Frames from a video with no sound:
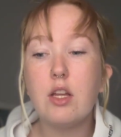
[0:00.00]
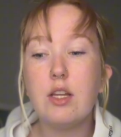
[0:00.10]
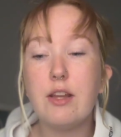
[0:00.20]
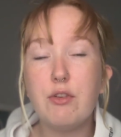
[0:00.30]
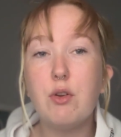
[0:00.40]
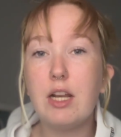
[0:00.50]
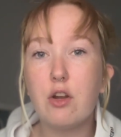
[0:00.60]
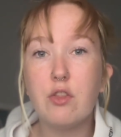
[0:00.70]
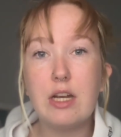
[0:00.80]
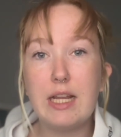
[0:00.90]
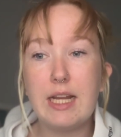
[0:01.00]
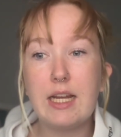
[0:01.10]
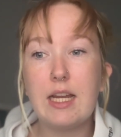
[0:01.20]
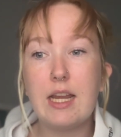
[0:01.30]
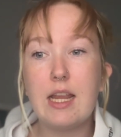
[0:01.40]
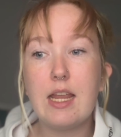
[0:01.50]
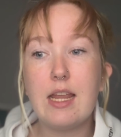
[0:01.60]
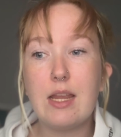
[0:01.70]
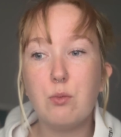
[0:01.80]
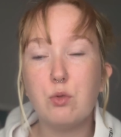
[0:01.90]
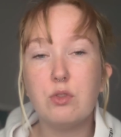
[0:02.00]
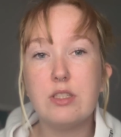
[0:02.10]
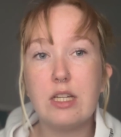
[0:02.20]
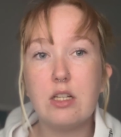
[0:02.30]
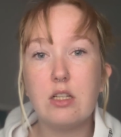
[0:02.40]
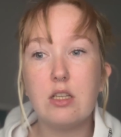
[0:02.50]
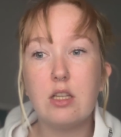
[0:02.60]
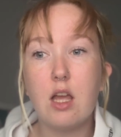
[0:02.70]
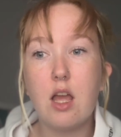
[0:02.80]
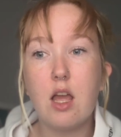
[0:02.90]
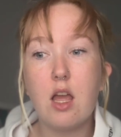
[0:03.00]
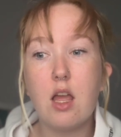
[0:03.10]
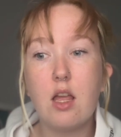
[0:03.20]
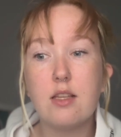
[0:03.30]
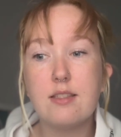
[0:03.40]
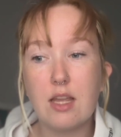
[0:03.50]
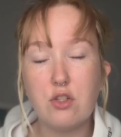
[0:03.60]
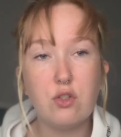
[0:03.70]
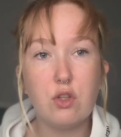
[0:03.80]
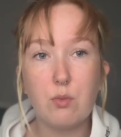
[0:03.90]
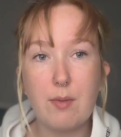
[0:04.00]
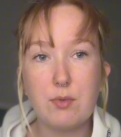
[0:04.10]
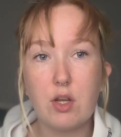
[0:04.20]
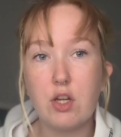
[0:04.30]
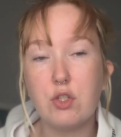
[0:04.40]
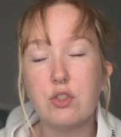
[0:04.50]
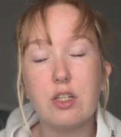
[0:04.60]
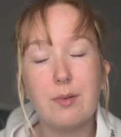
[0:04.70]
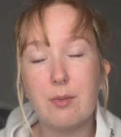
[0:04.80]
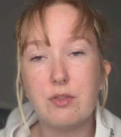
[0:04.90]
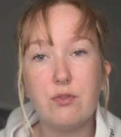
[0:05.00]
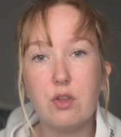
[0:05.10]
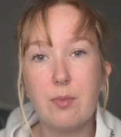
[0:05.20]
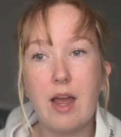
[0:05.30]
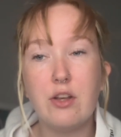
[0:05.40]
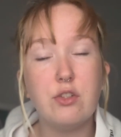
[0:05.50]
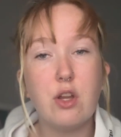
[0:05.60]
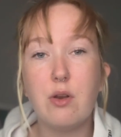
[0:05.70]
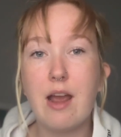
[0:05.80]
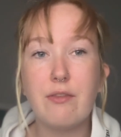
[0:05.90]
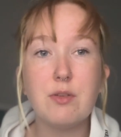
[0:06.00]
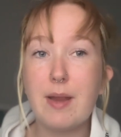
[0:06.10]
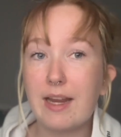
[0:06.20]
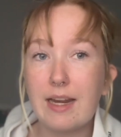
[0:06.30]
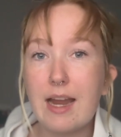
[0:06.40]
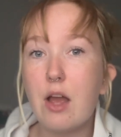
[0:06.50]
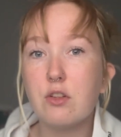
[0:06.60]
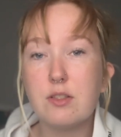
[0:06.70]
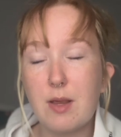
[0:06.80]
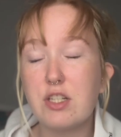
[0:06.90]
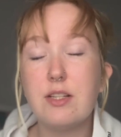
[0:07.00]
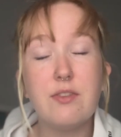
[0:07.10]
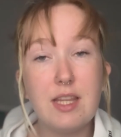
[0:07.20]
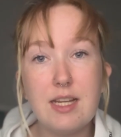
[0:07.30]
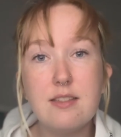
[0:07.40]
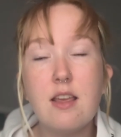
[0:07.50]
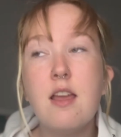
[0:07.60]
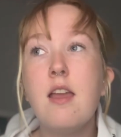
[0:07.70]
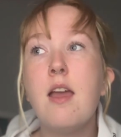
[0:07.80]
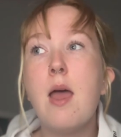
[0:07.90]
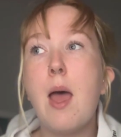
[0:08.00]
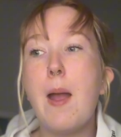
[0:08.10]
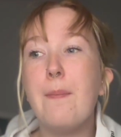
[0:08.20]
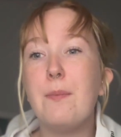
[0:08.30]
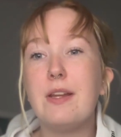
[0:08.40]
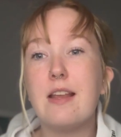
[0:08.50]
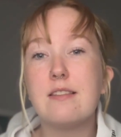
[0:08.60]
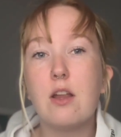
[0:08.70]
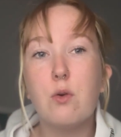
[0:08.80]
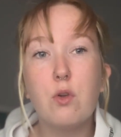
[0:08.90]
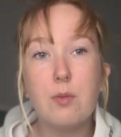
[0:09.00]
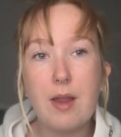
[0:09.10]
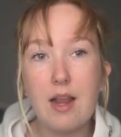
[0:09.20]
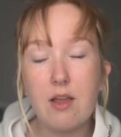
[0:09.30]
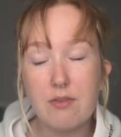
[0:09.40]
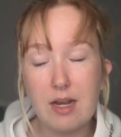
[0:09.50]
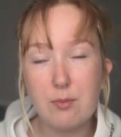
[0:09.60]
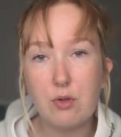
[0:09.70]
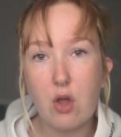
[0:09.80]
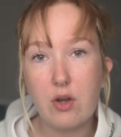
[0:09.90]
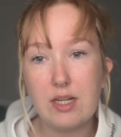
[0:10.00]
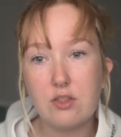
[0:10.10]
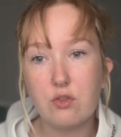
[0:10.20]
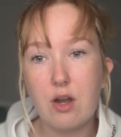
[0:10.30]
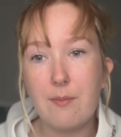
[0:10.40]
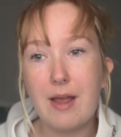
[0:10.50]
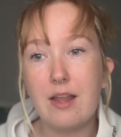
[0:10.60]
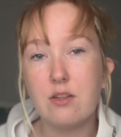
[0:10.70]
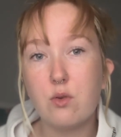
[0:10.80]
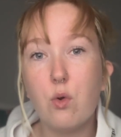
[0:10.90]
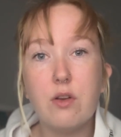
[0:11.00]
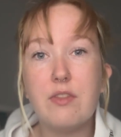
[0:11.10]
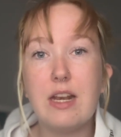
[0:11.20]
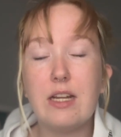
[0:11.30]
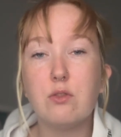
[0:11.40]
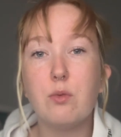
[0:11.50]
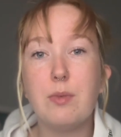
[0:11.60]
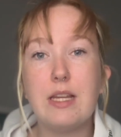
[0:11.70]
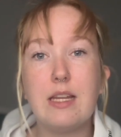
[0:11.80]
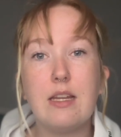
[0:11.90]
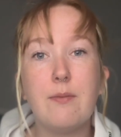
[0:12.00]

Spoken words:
if you click on the link, it will still send you to the website and you'll still be able to view the pattern. You don't have to make an account especially for these. But yes, they're all available on Instagram, and all of the links will be